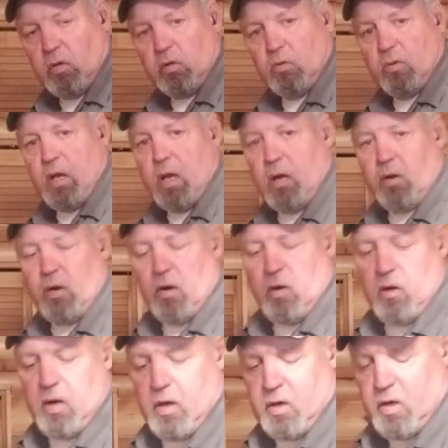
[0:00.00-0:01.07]
Go down here
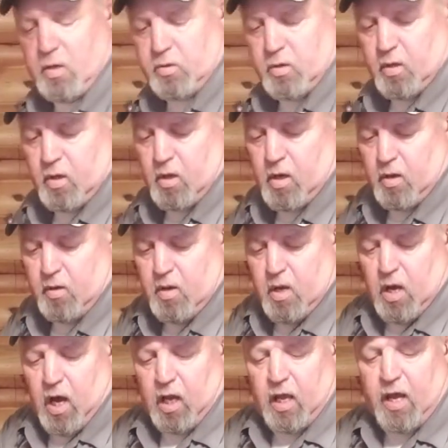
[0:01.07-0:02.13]
and hit the,
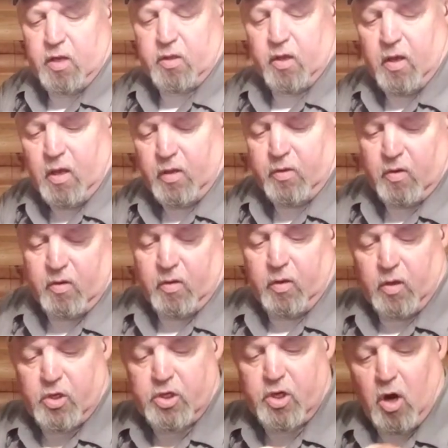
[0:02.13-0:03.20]
I like
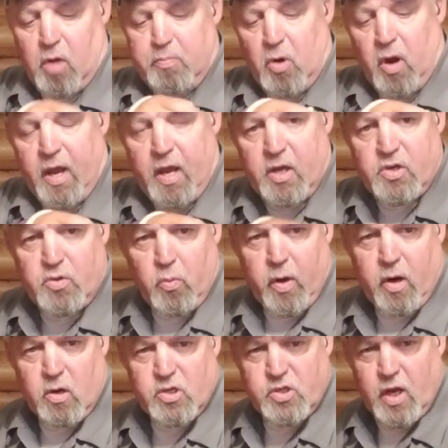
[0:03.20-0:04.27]
the sharper edge
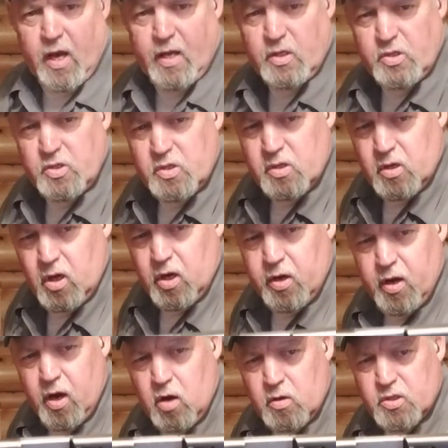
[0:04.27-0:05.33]
rear sights on
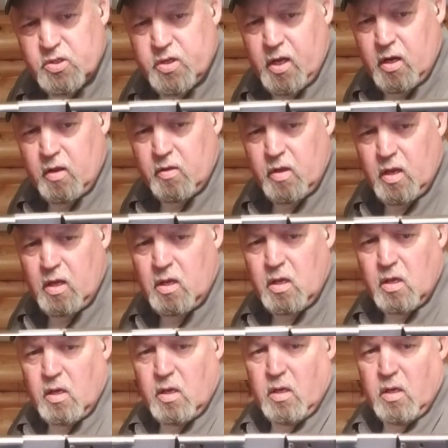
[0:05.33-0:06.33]
here instead of the,